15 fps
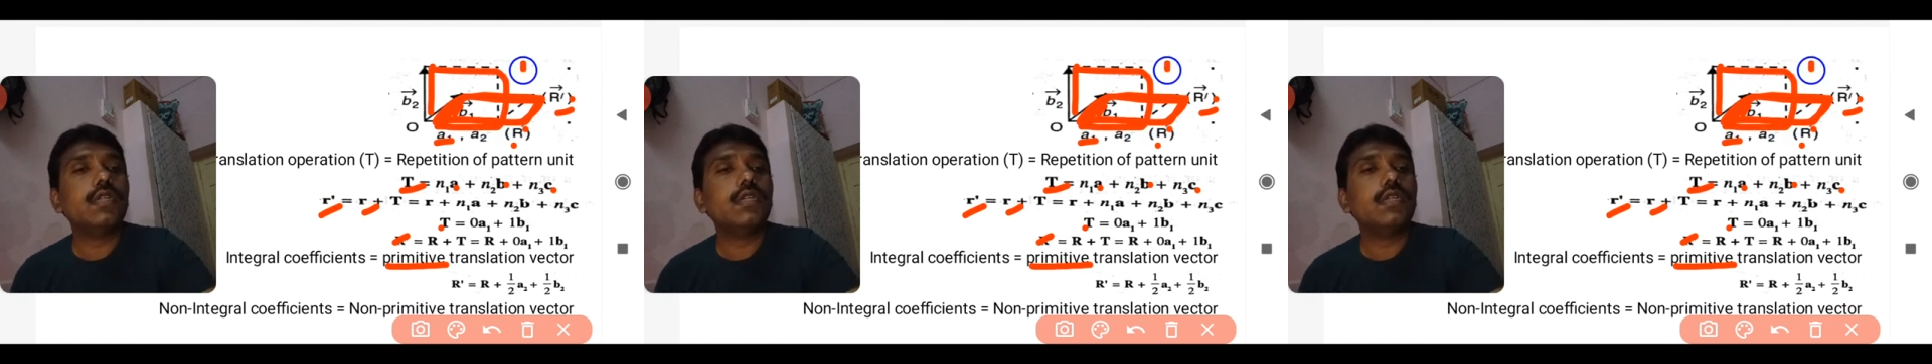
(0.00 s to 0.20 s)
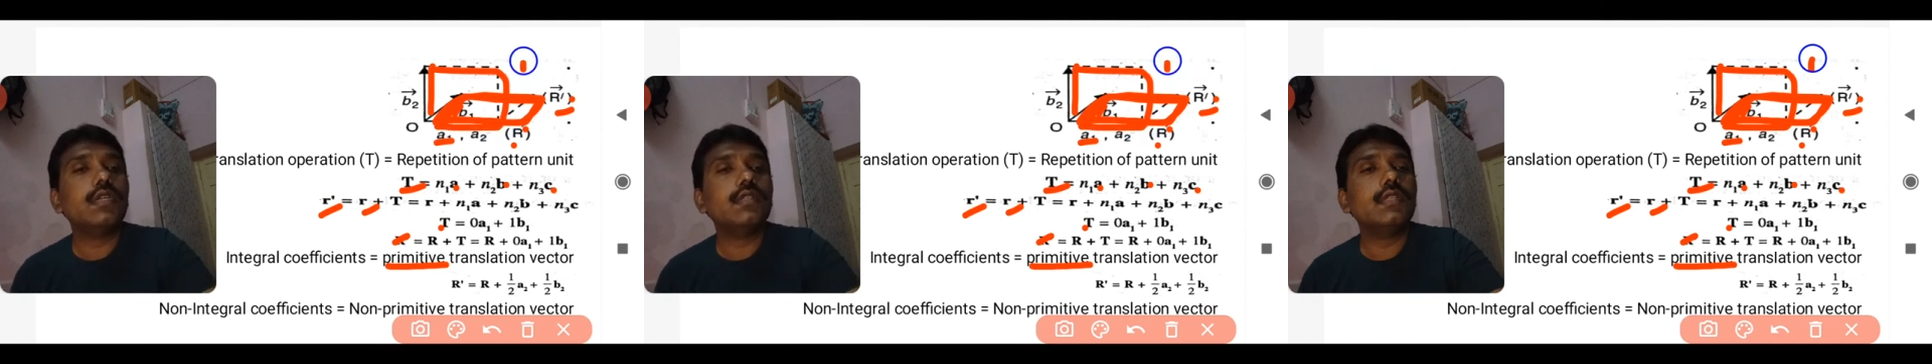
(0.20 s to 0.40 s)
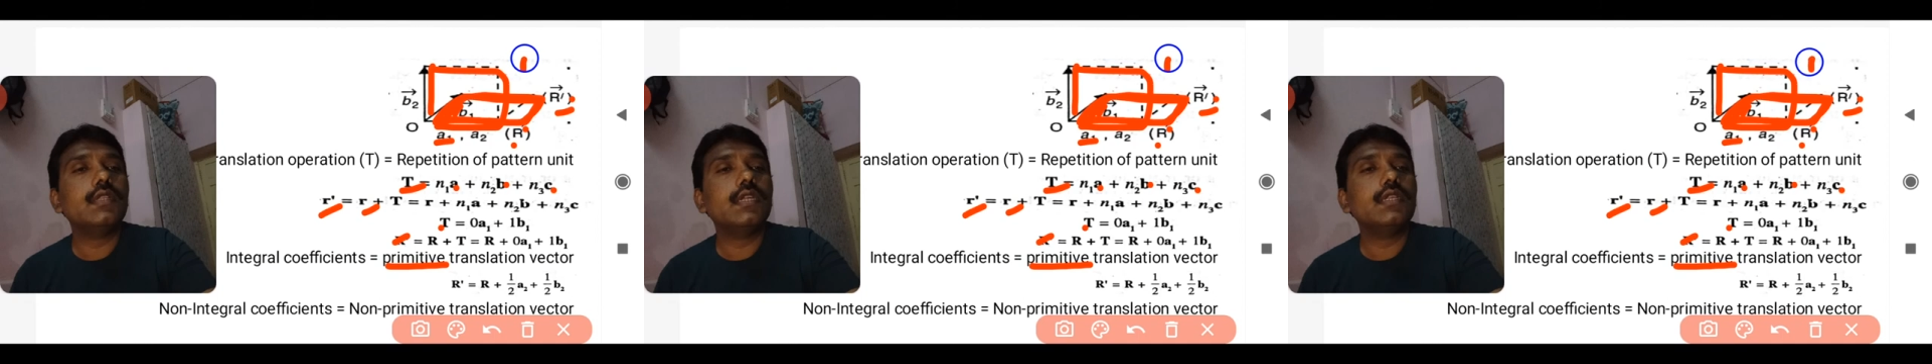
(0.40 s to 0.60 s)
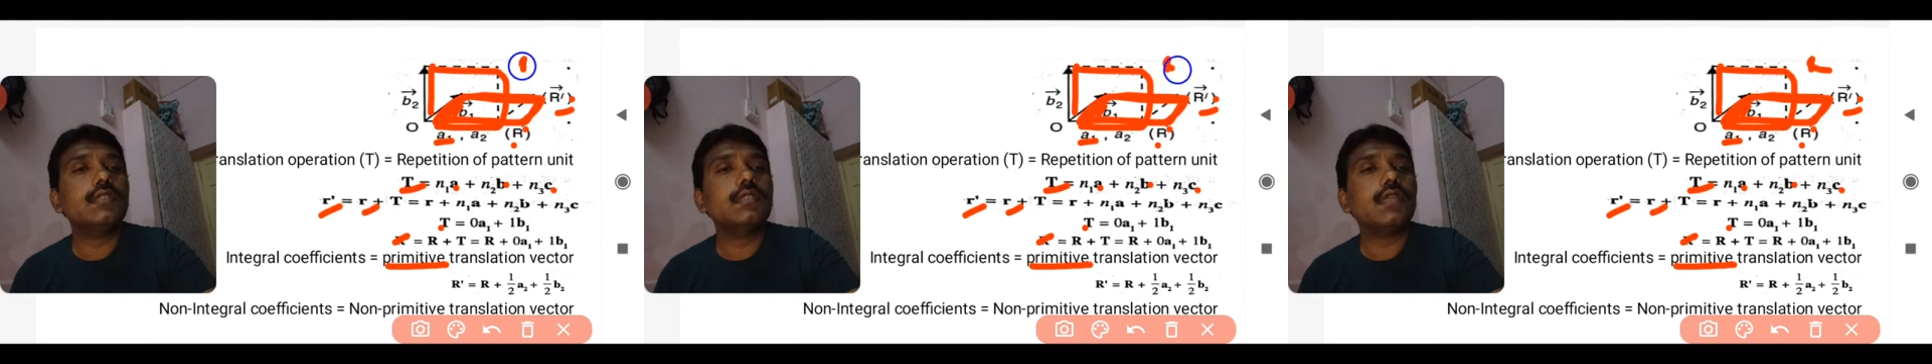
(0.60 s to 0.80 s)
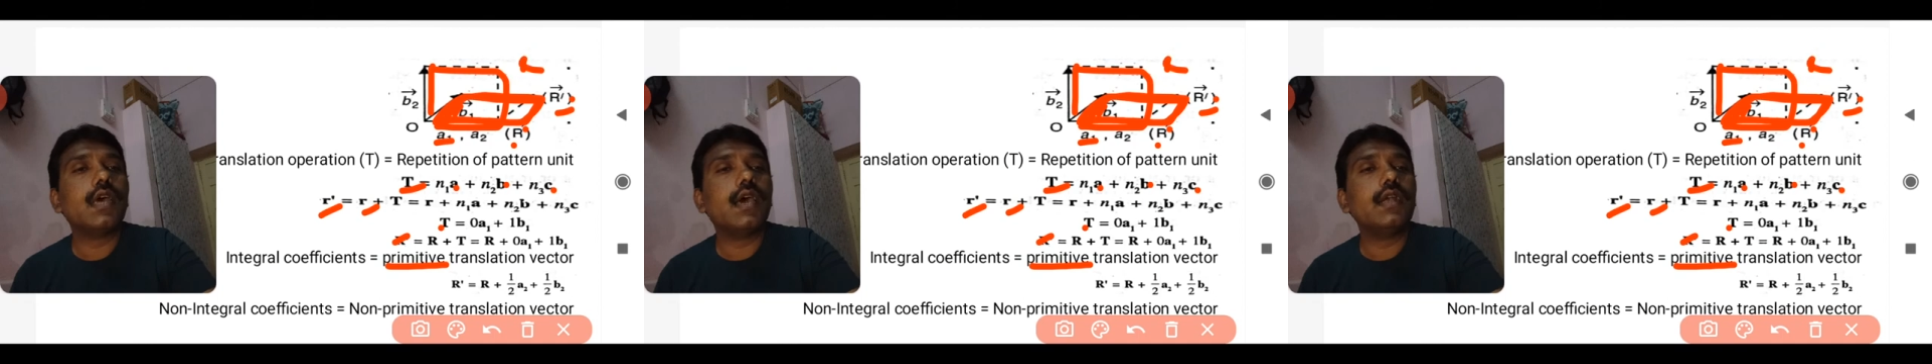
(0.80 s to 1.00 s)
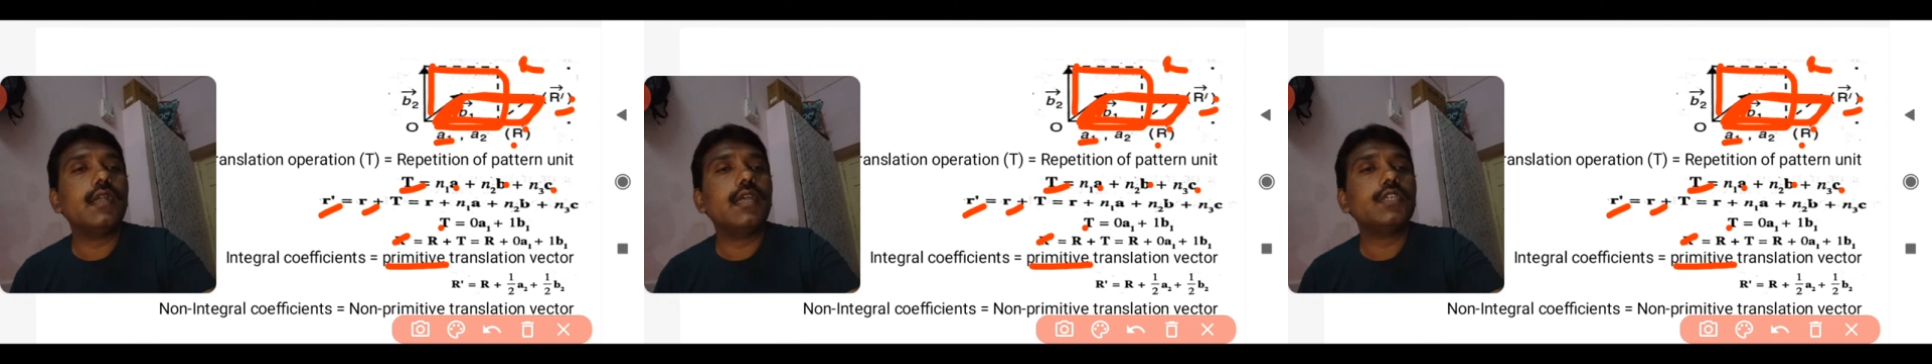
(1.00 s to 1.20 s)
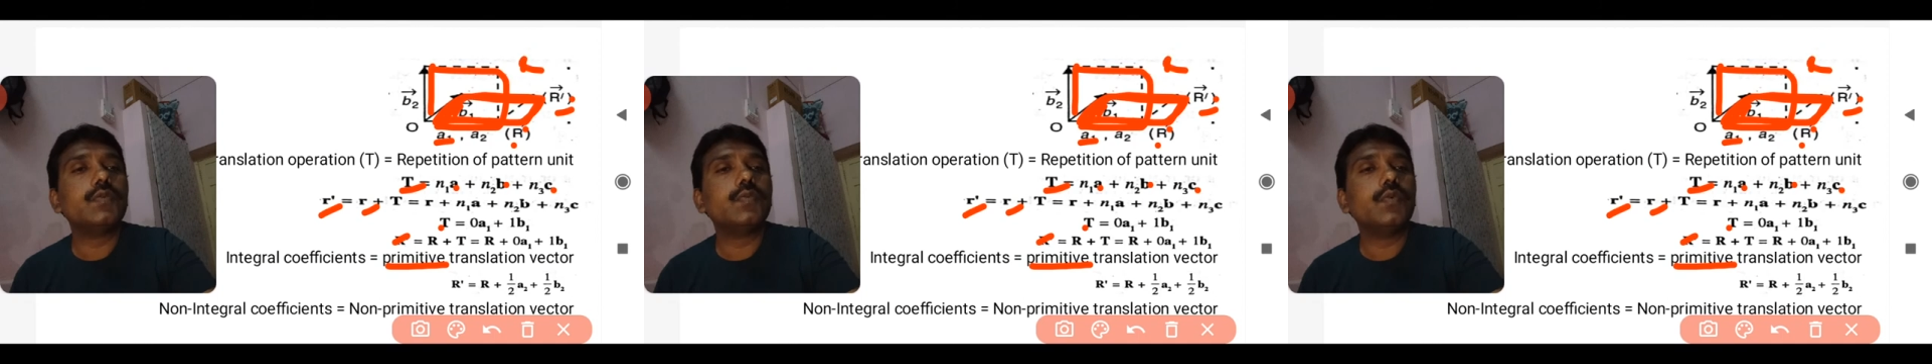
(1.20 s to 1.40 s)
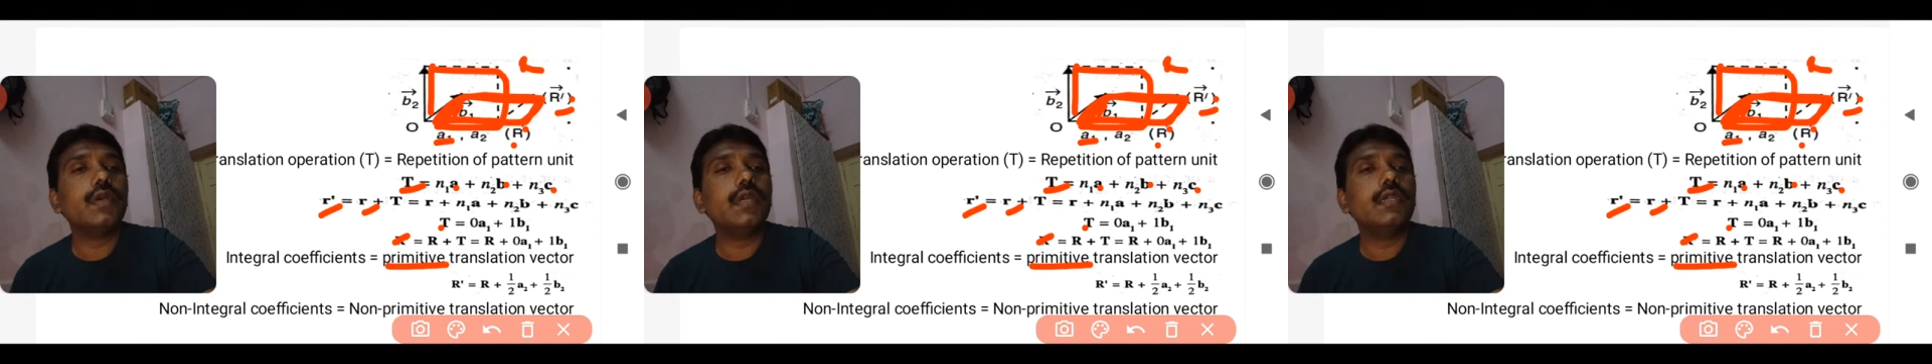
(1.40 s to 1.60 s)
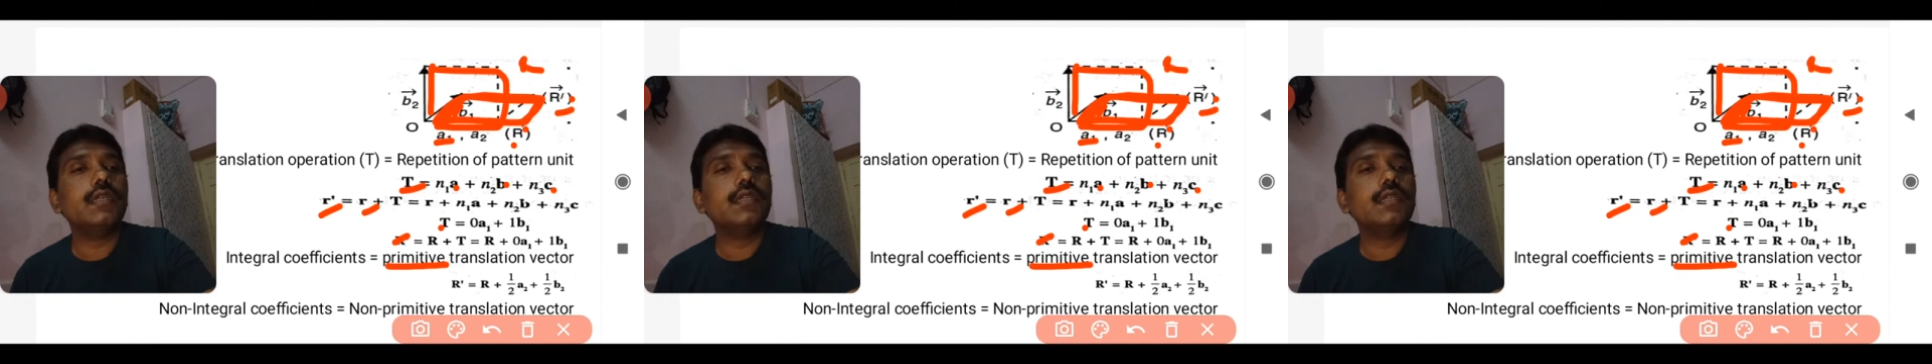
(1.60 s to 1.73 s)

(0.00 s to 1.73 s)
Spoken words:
that is r dash point is